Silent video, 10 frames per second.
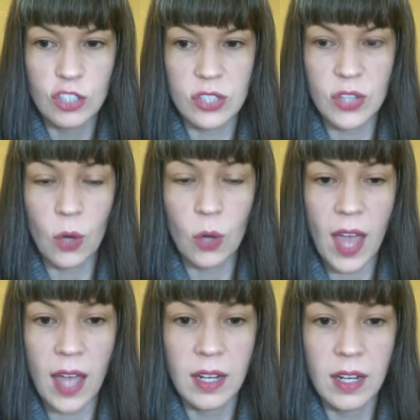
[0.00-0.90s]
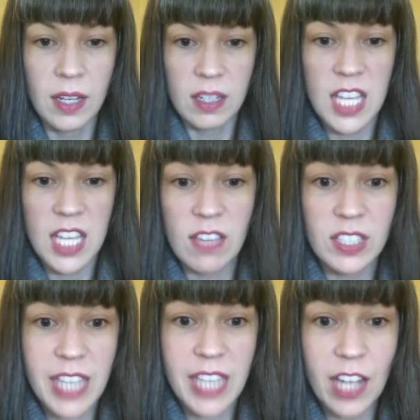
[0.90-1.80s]
just know that
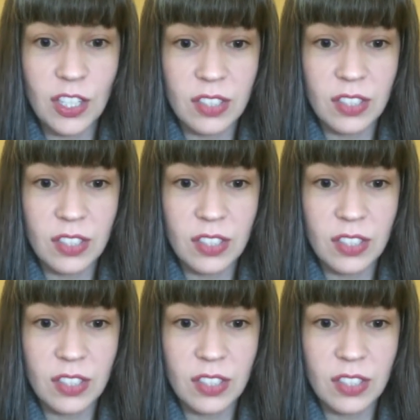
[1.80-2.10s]
even ten